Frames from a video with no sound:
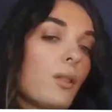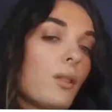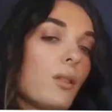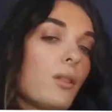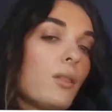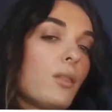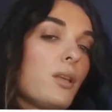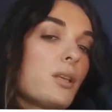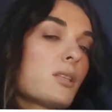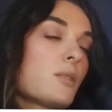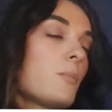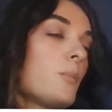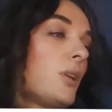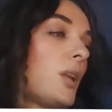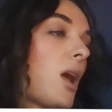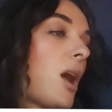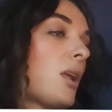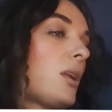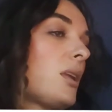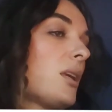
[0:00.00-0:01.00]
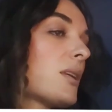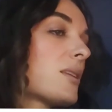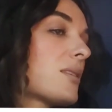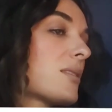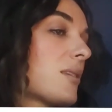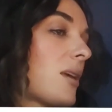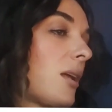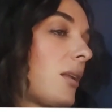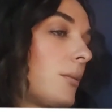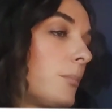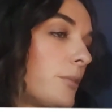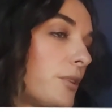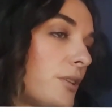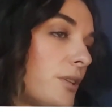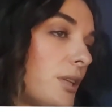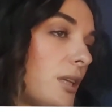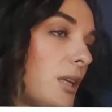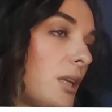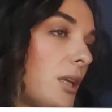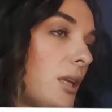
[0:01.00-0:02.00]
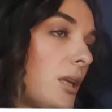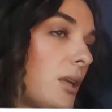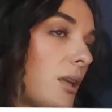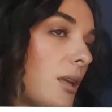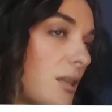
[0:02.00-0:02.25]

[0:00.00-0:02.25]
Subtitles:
This monodic psalmody,